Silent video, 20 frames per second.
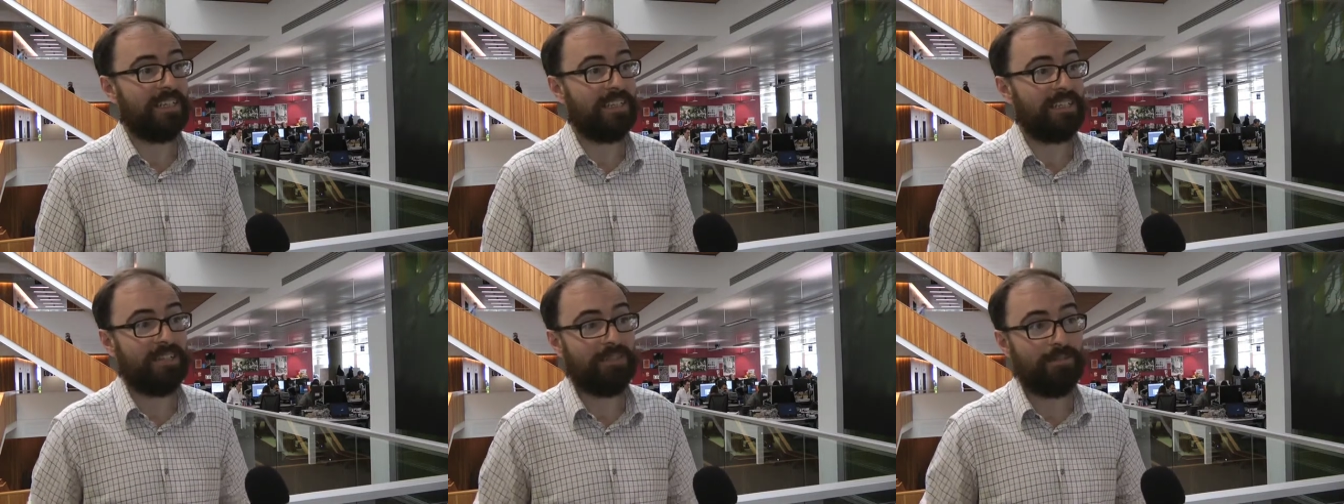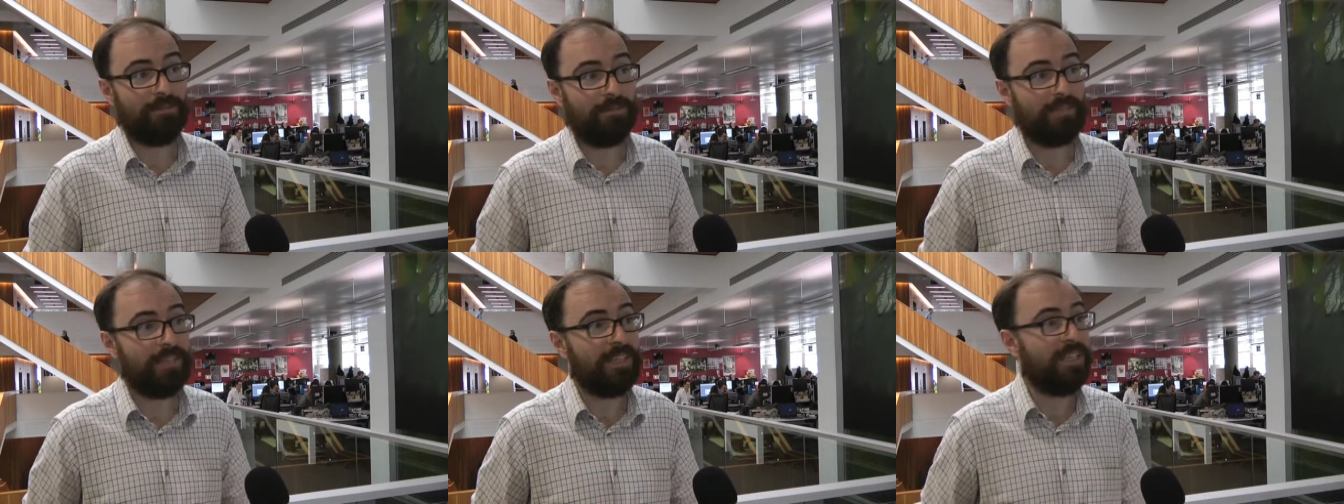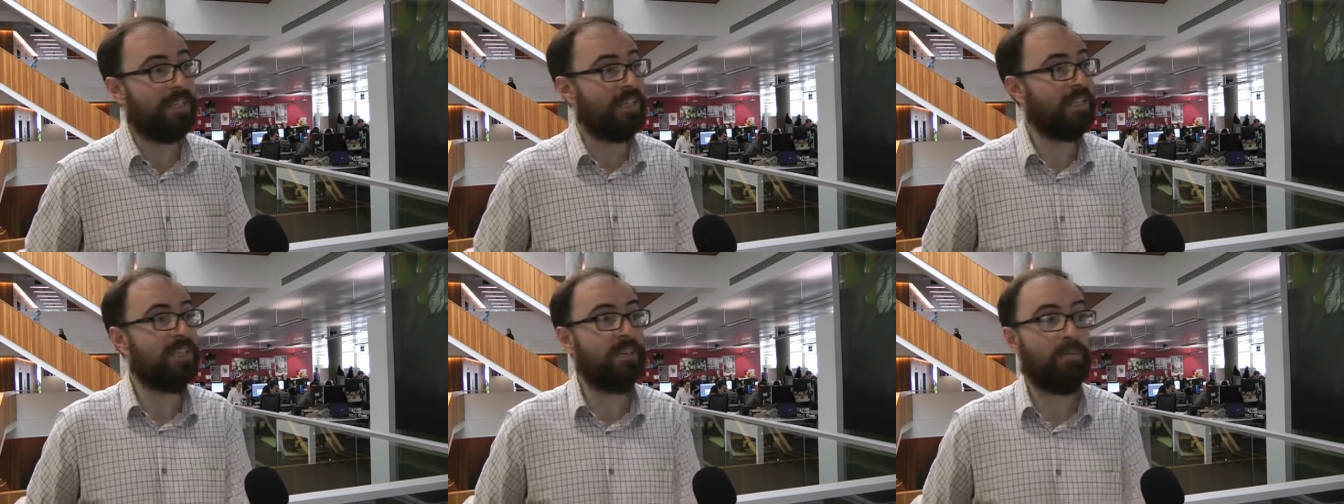sort of
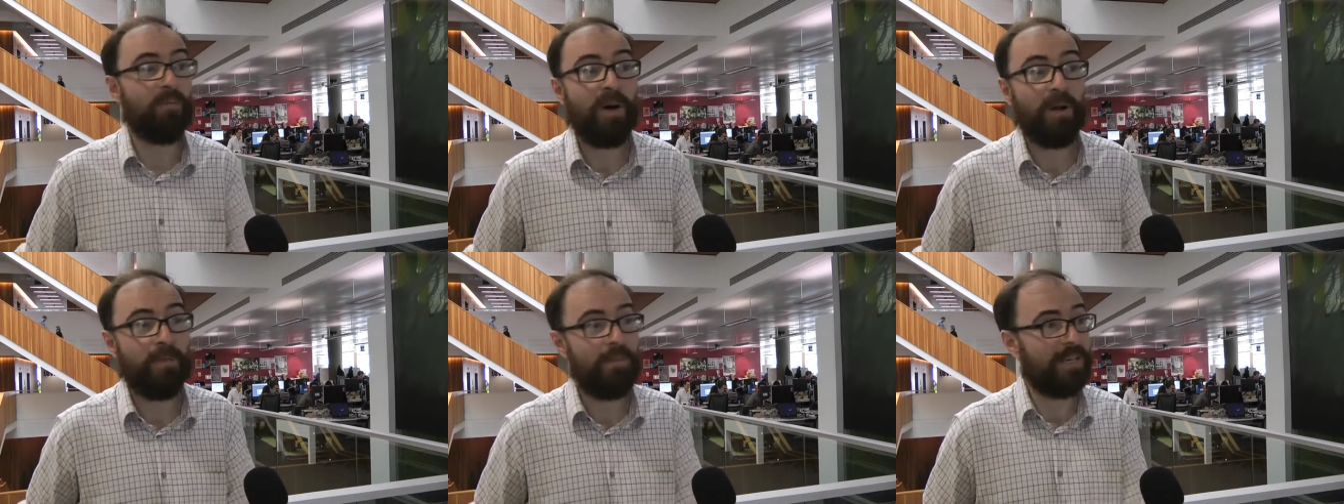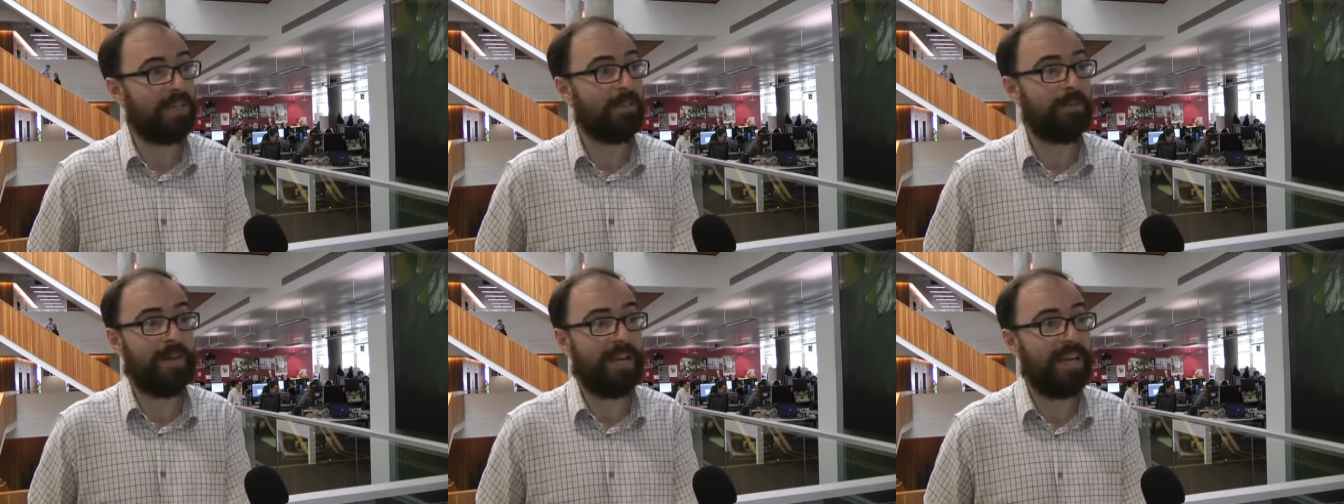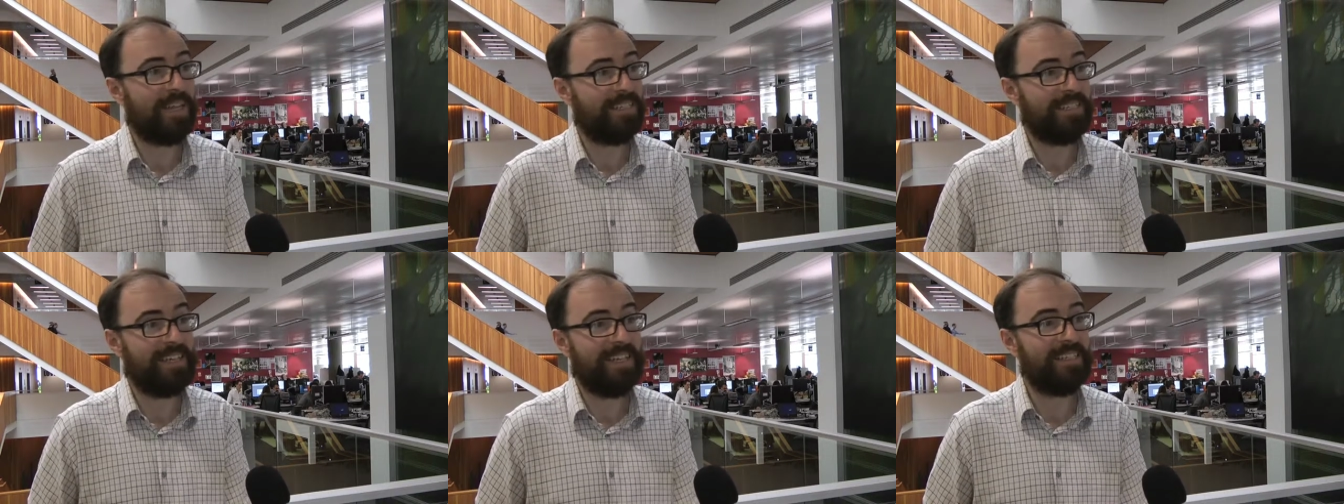the, the public will
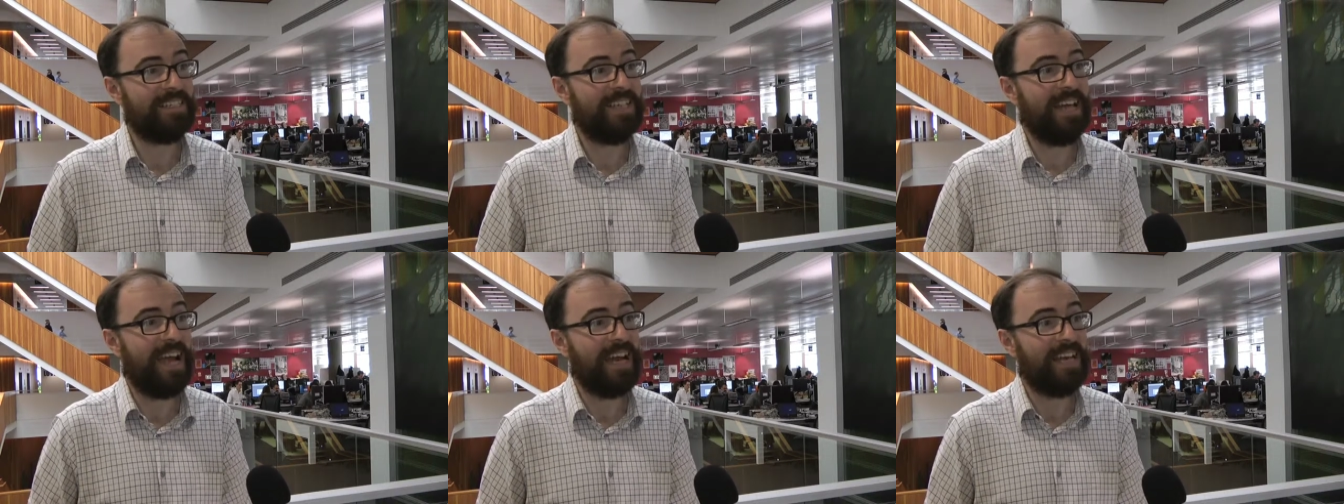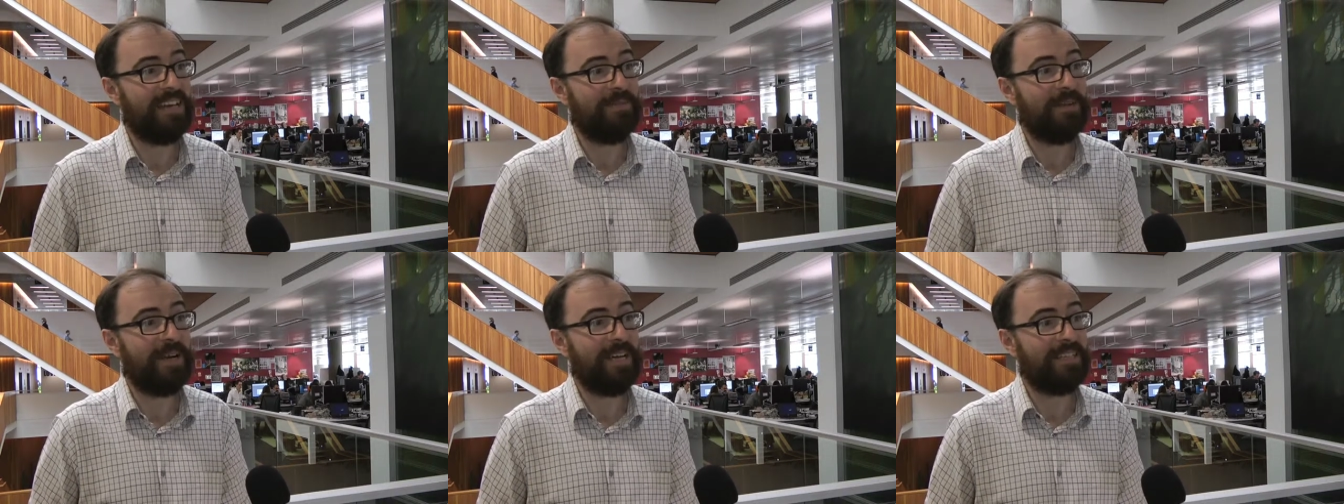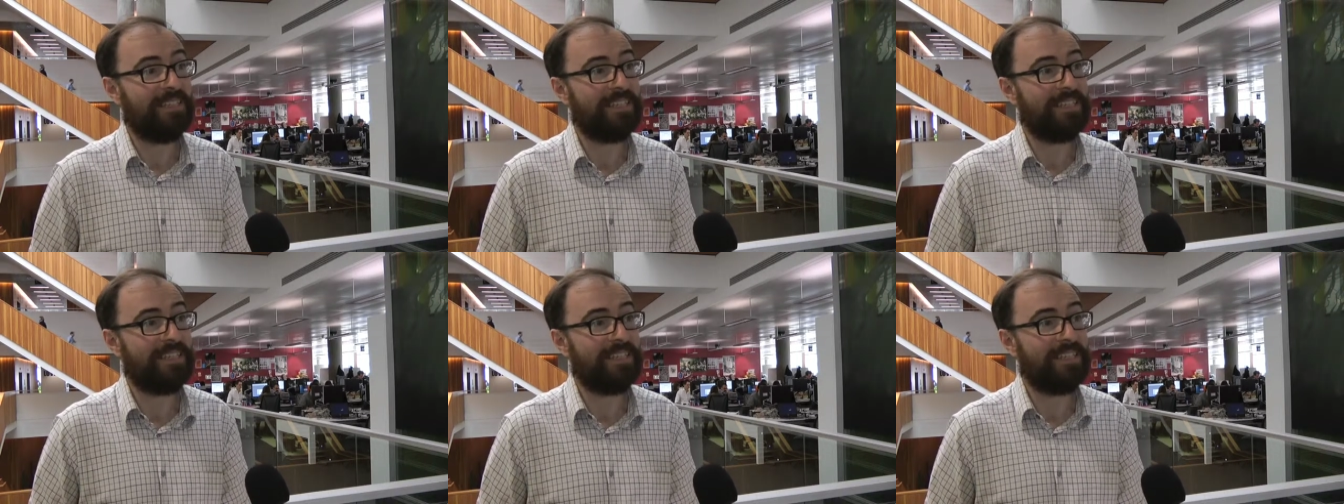access it anyway.